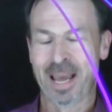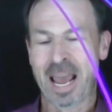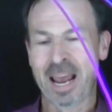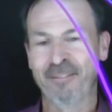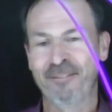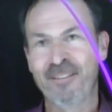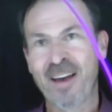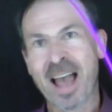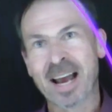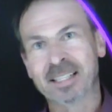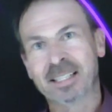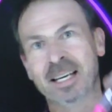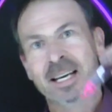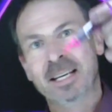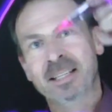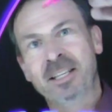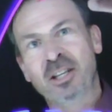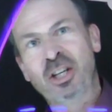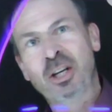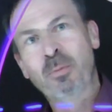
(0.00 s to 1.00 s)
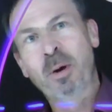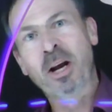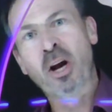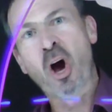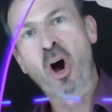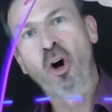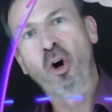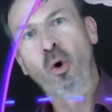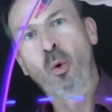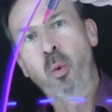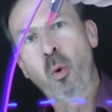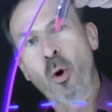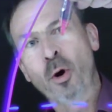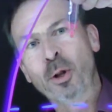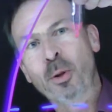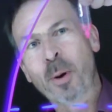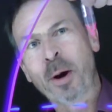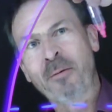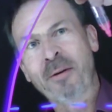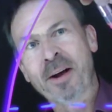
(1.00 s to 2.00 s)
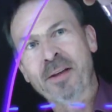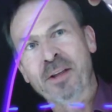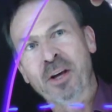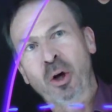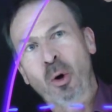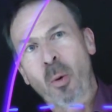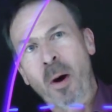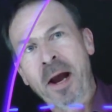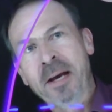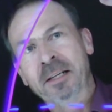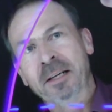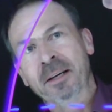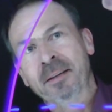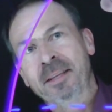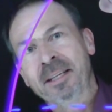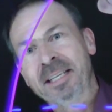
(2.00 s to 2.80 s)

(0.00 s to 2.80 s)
In fact, since she went a quarter of the way around the equator,